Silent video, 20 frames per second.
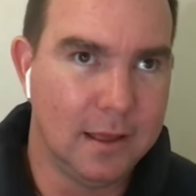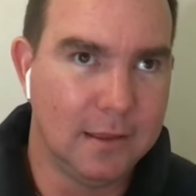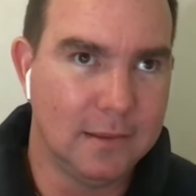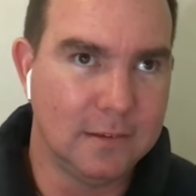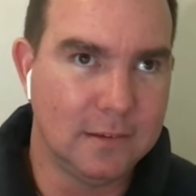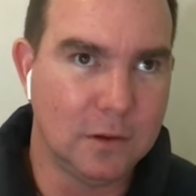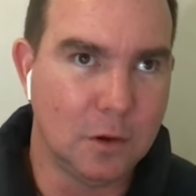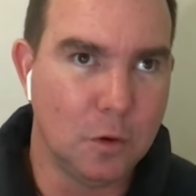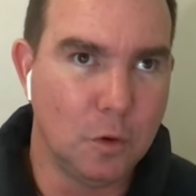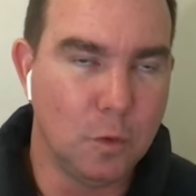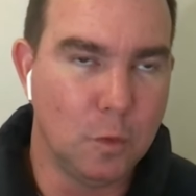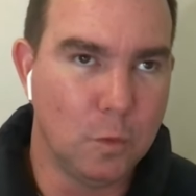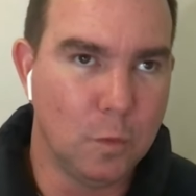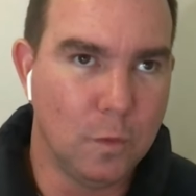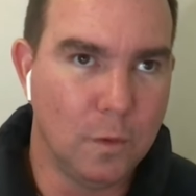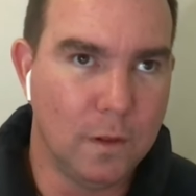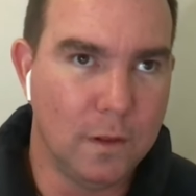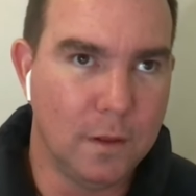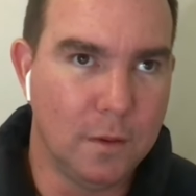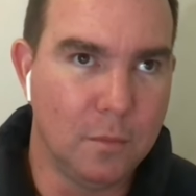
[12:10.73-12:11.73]
so
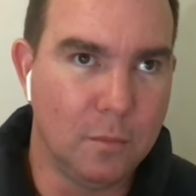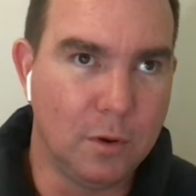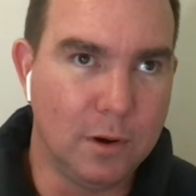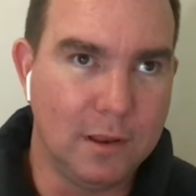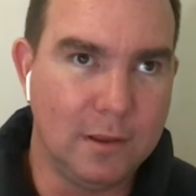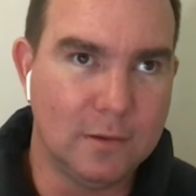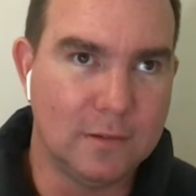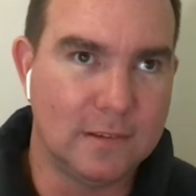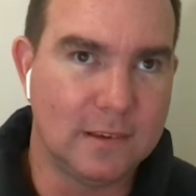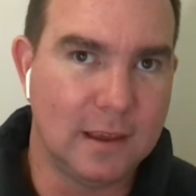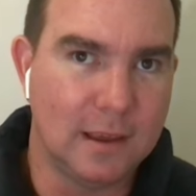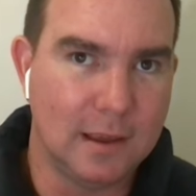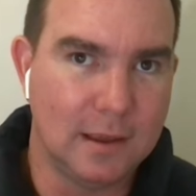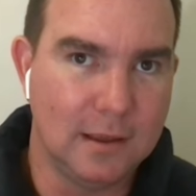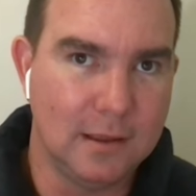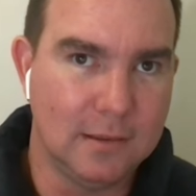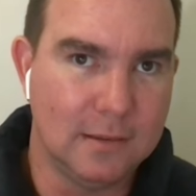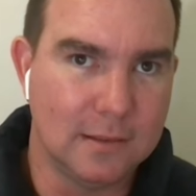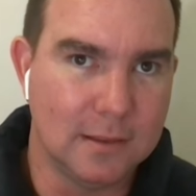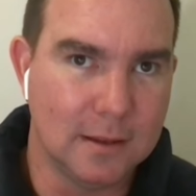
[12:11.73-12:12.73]
what he was
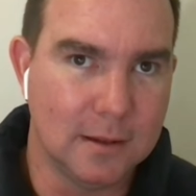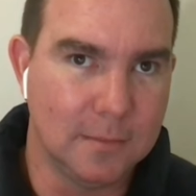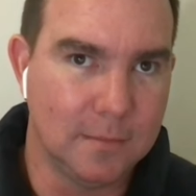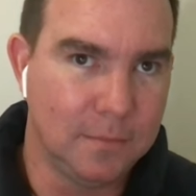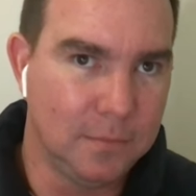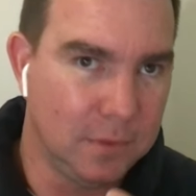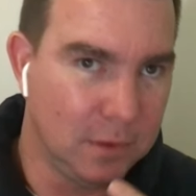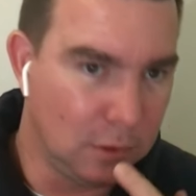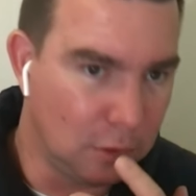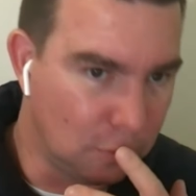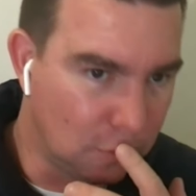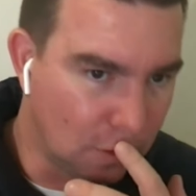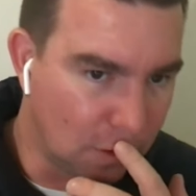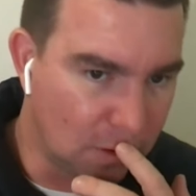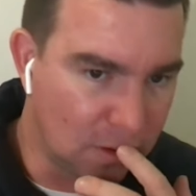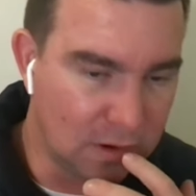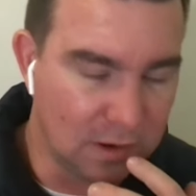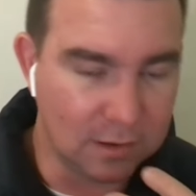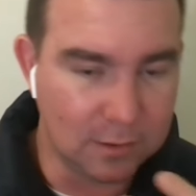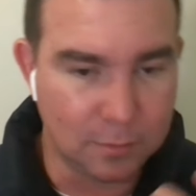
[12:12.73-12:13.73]
saying is that you
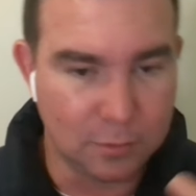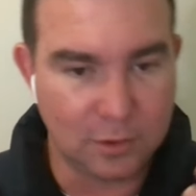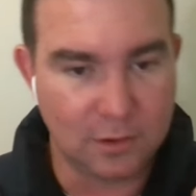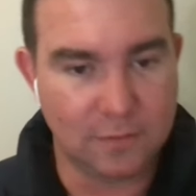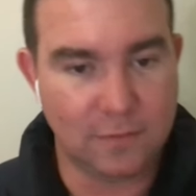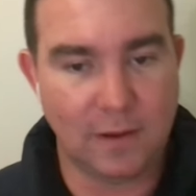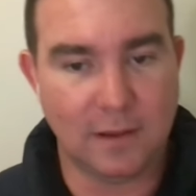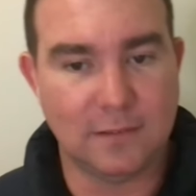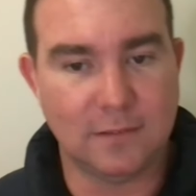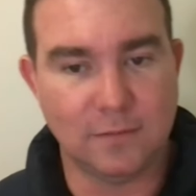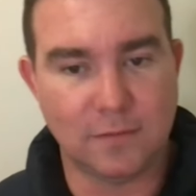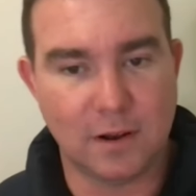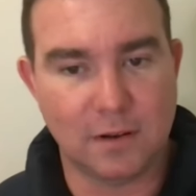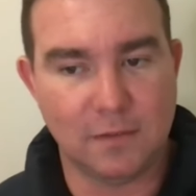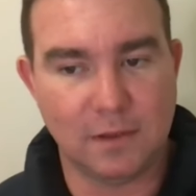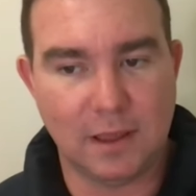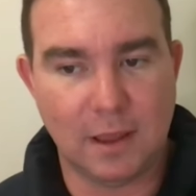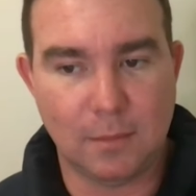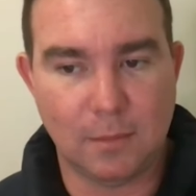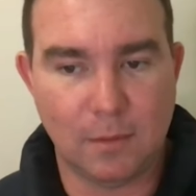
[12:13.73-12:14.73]
don't need to put your face in front
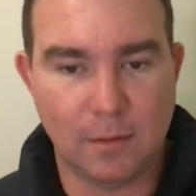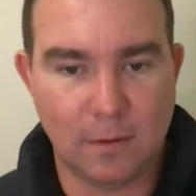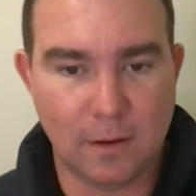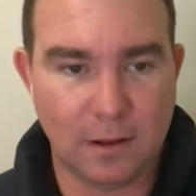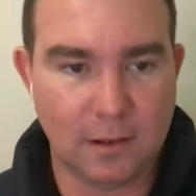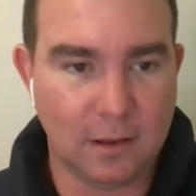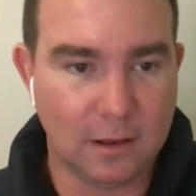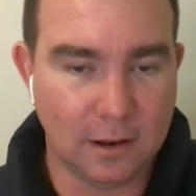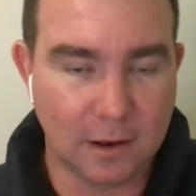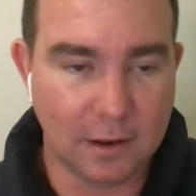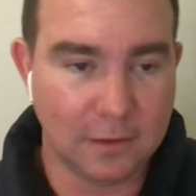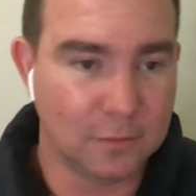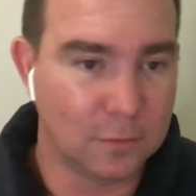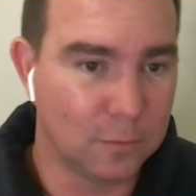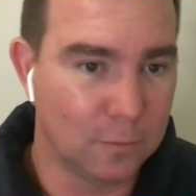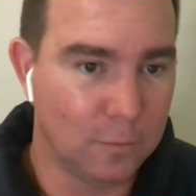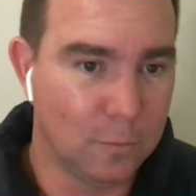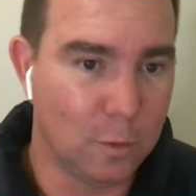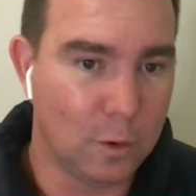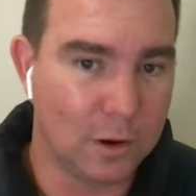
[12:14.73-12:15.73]
of a camera, right? Like, it is
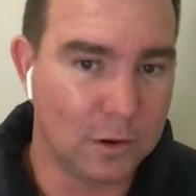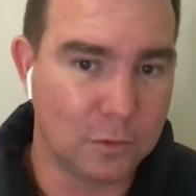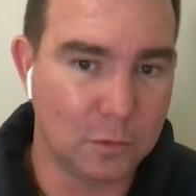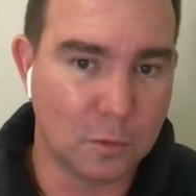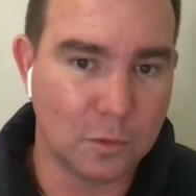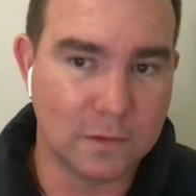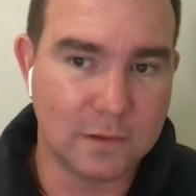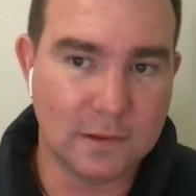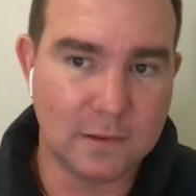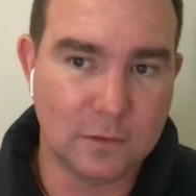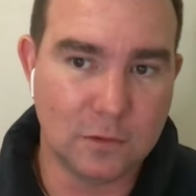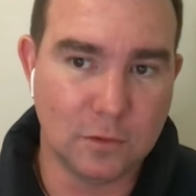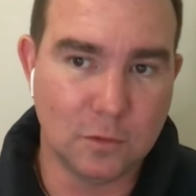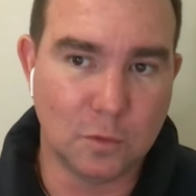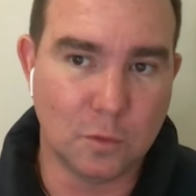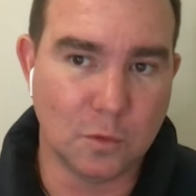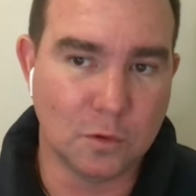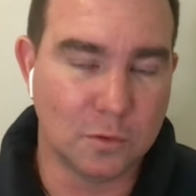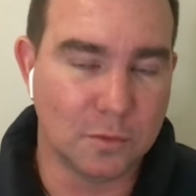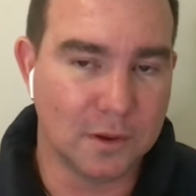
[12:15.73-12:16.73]
quite daunting to
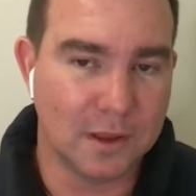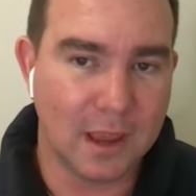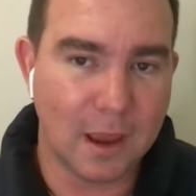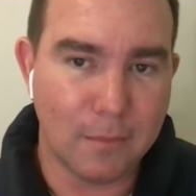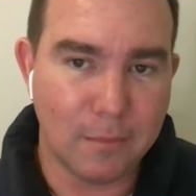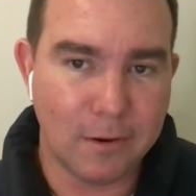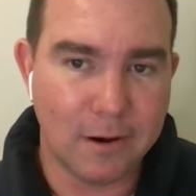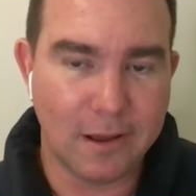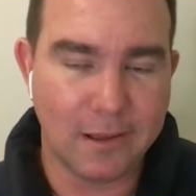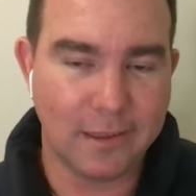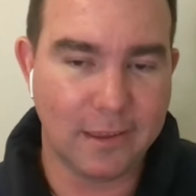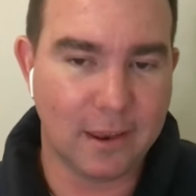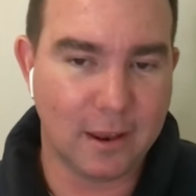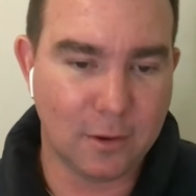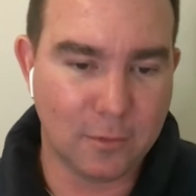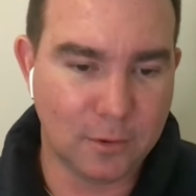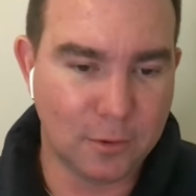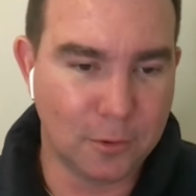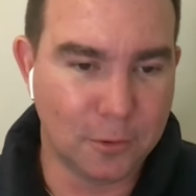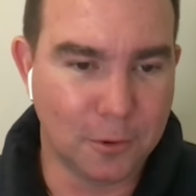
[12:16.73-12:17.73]
talk to a camera. You
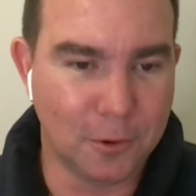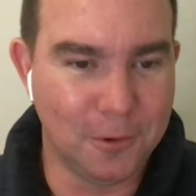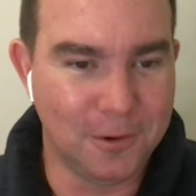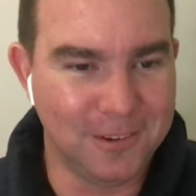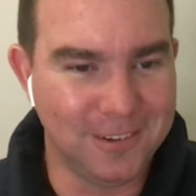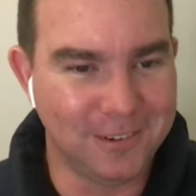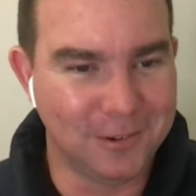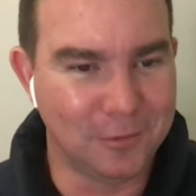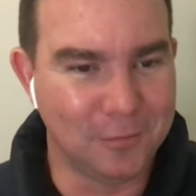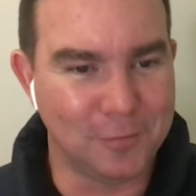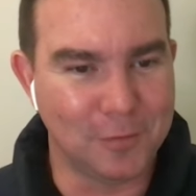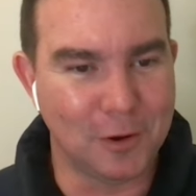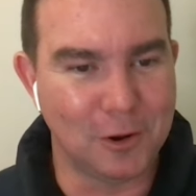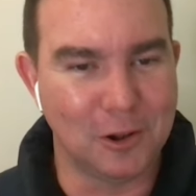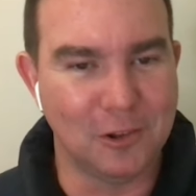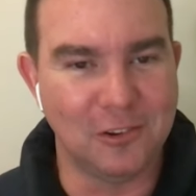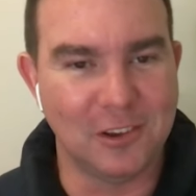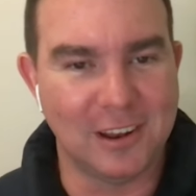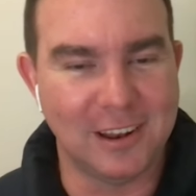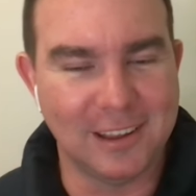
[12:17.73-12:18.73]
know, we're not all
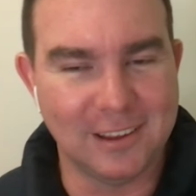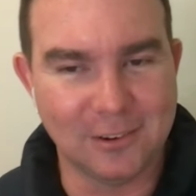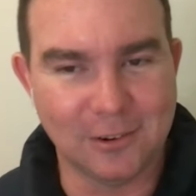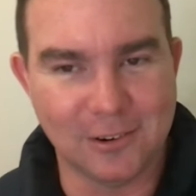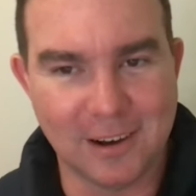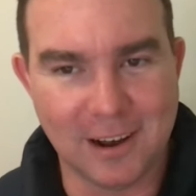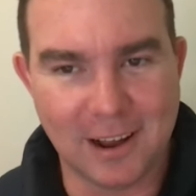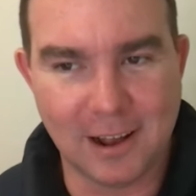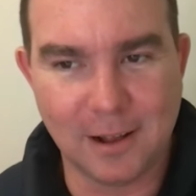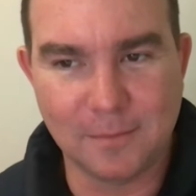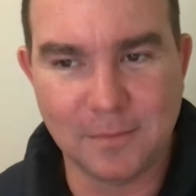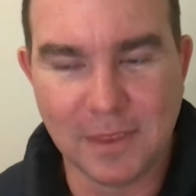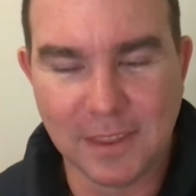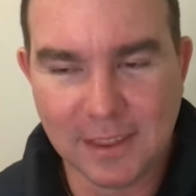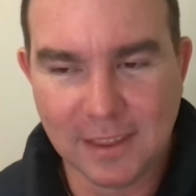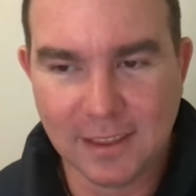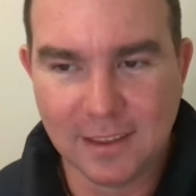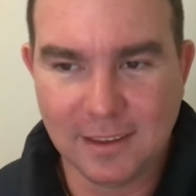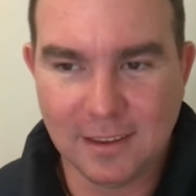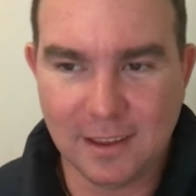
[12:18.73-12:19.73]
photogenic or,
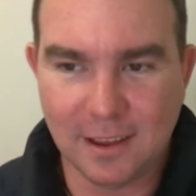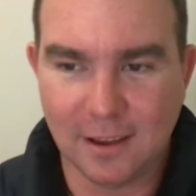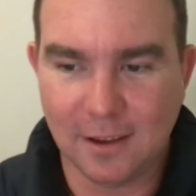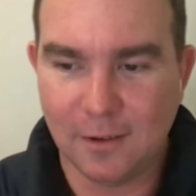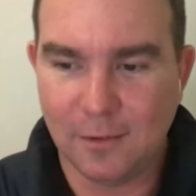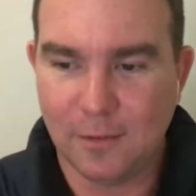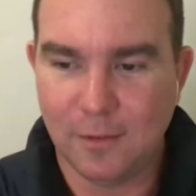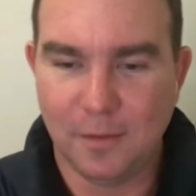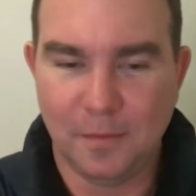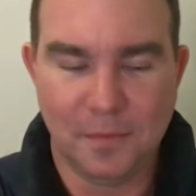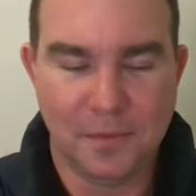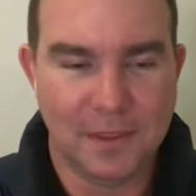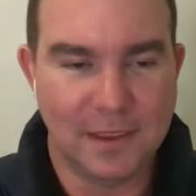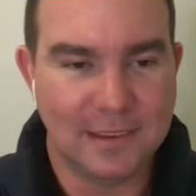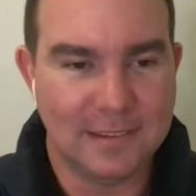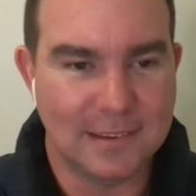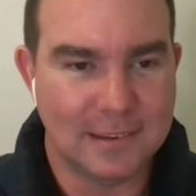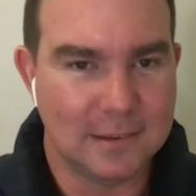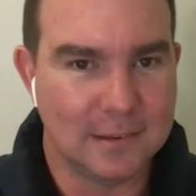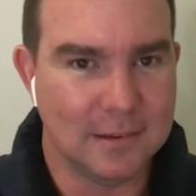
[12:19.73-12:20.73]
you know,
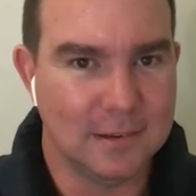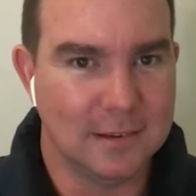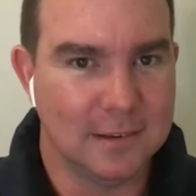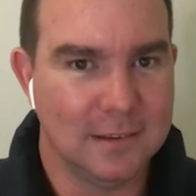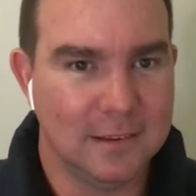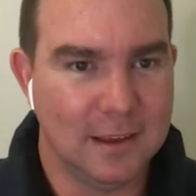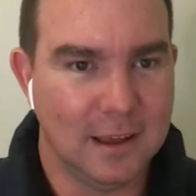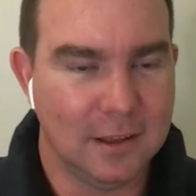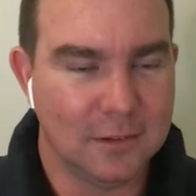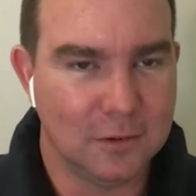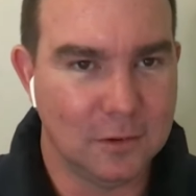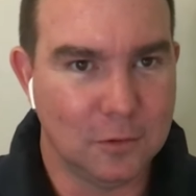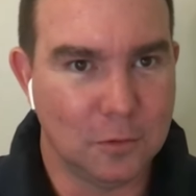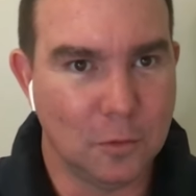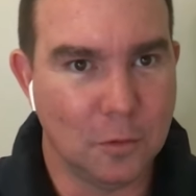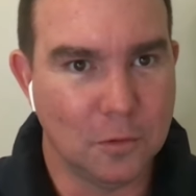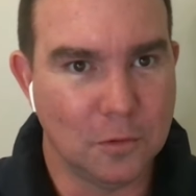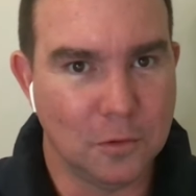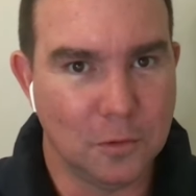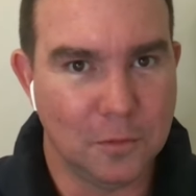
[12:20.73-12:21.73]
easy to, you know, to
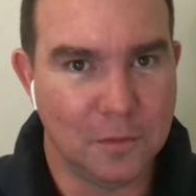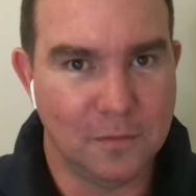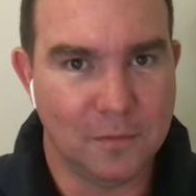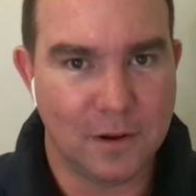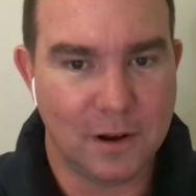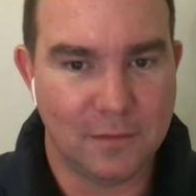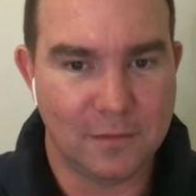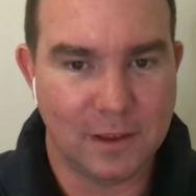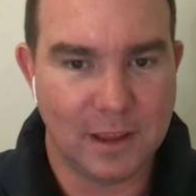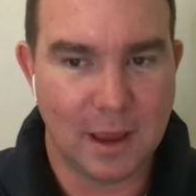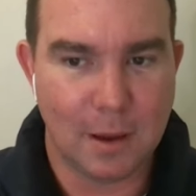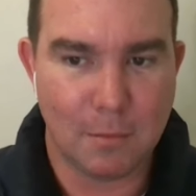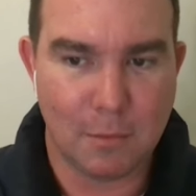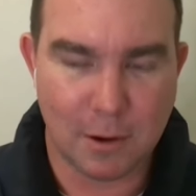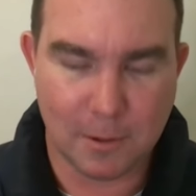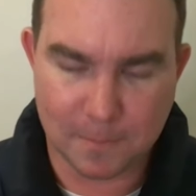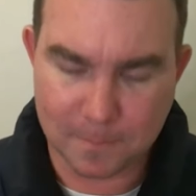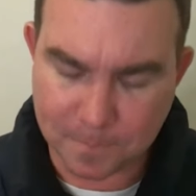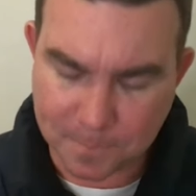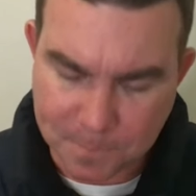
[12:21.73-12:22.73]
talk to in front of a
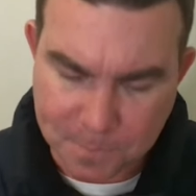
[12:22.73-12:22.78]
camera.